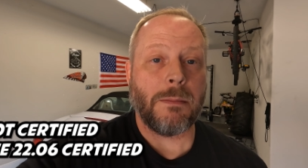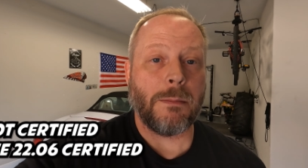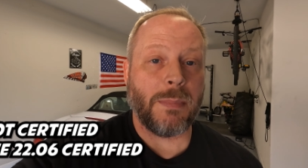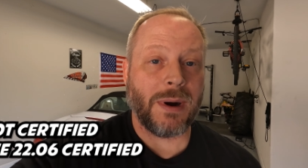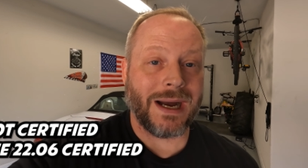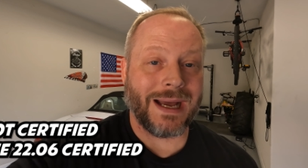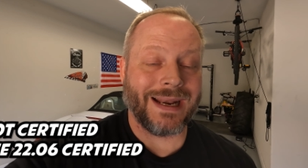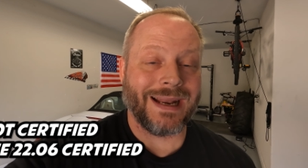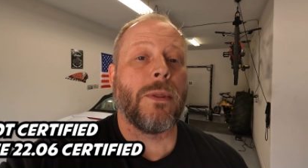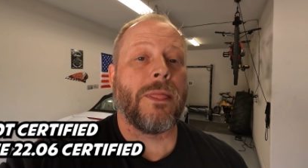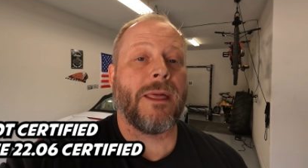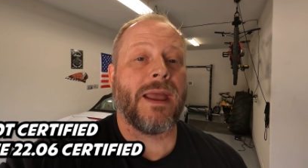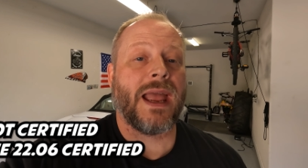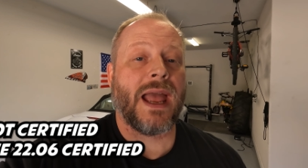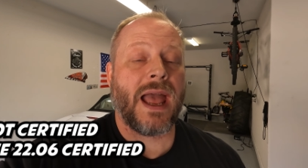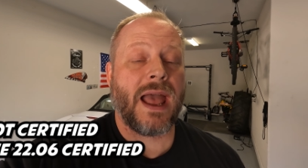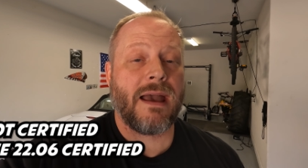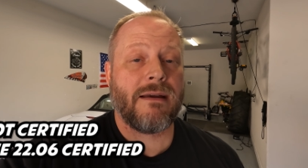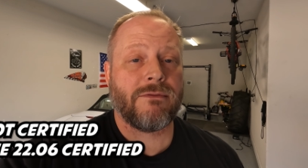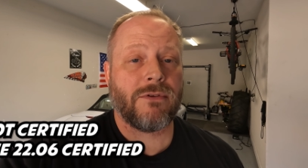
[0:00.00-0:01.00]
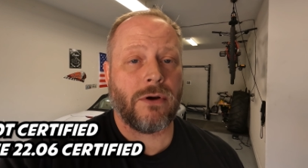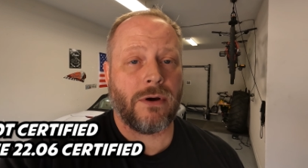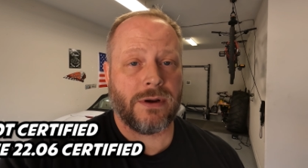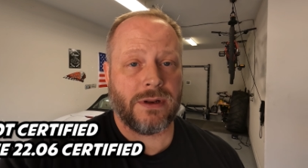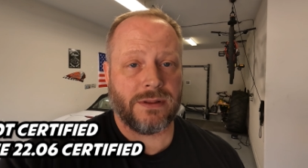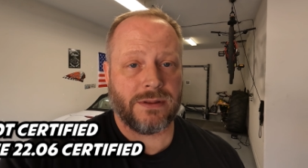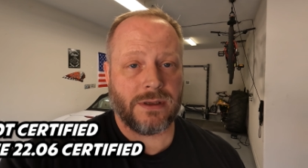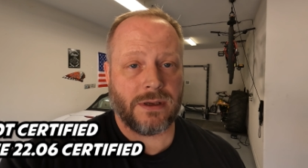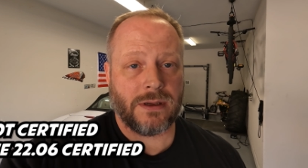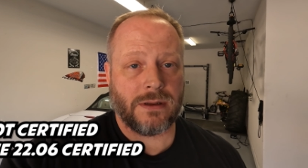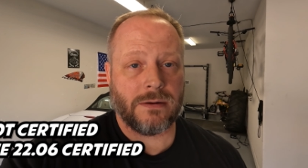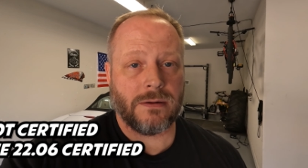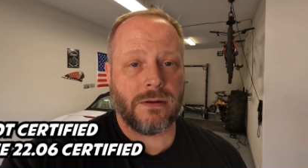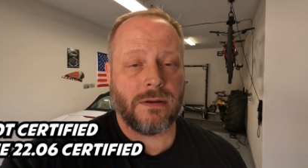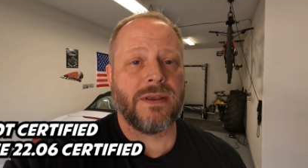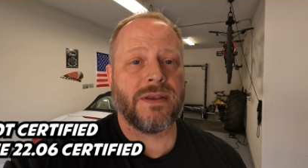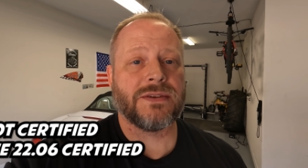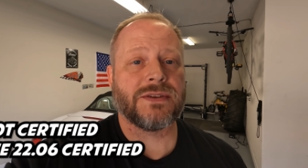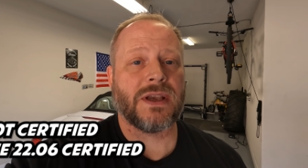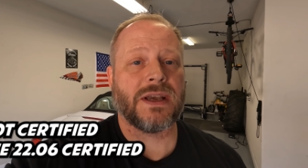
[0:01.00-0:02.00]
But what they have gone and done
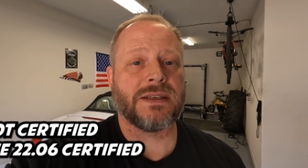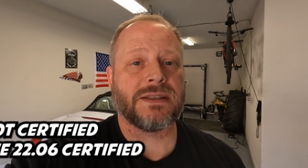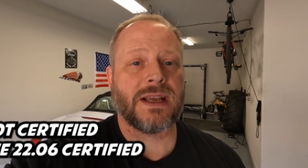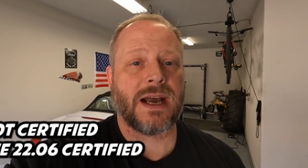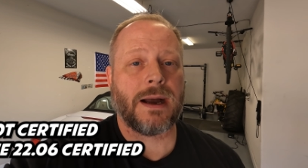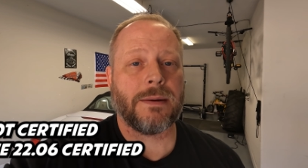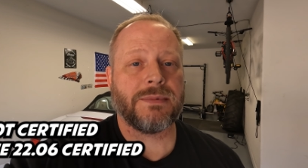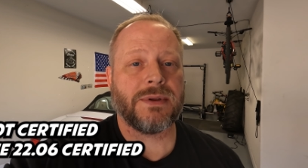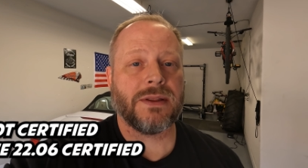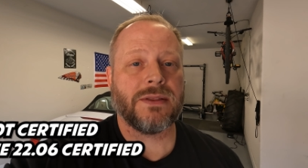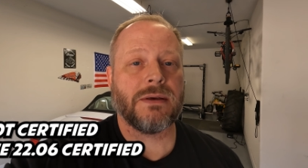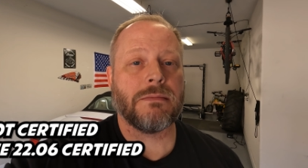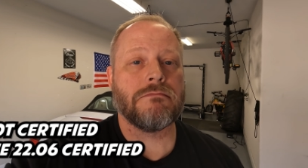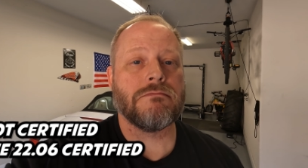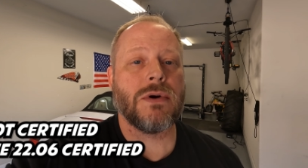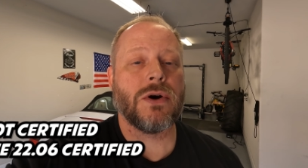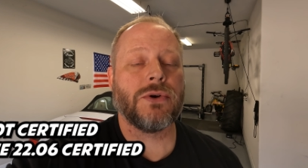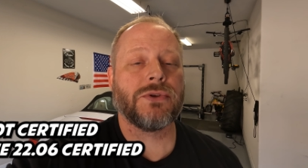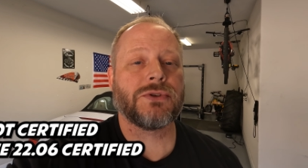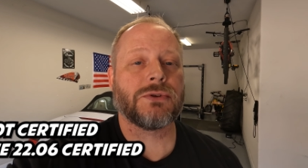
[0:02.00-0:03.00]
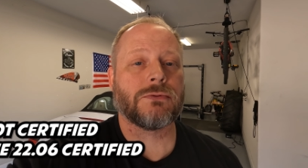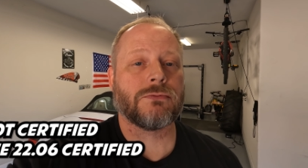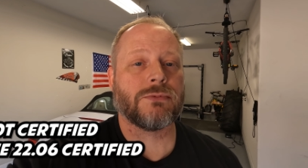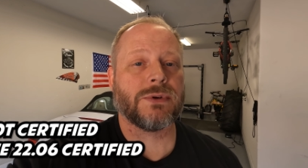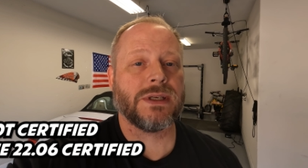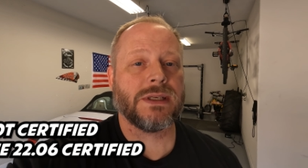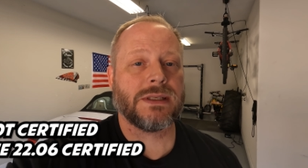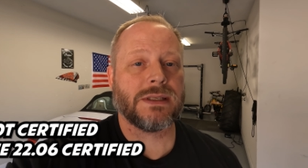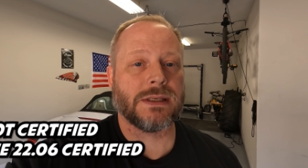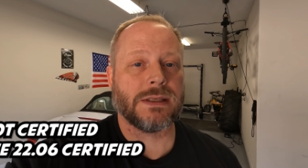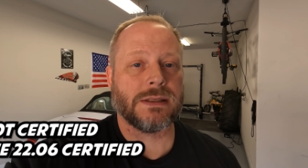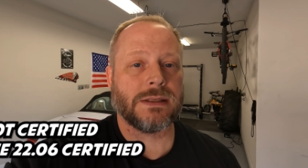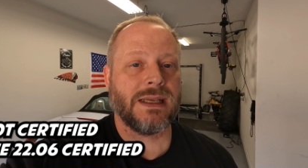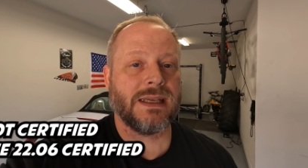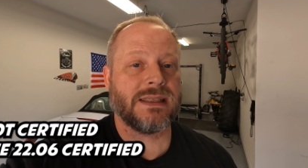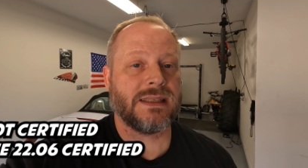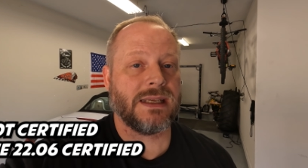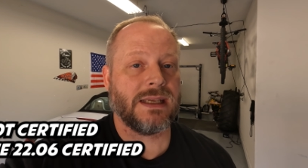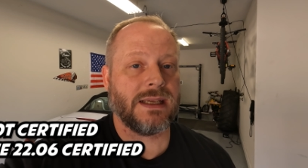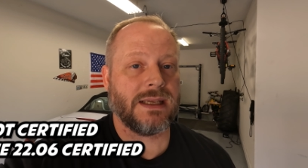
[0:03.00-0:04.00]
is adopted the most recent
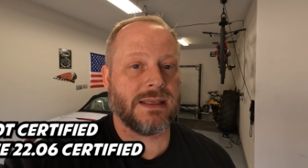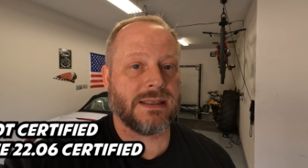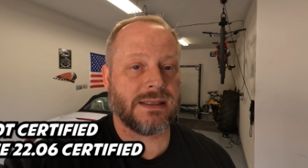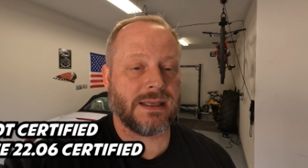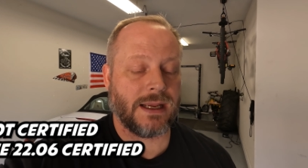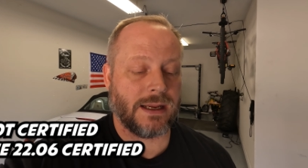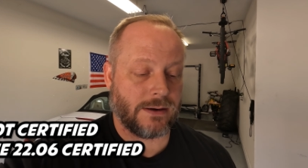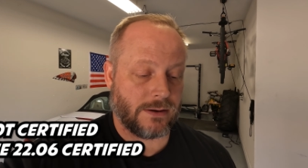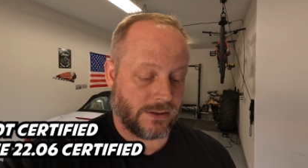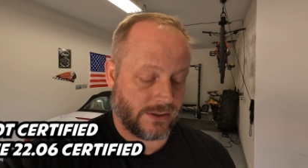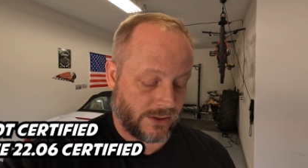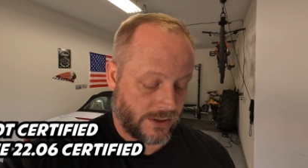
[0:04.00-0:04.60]
ECE standard.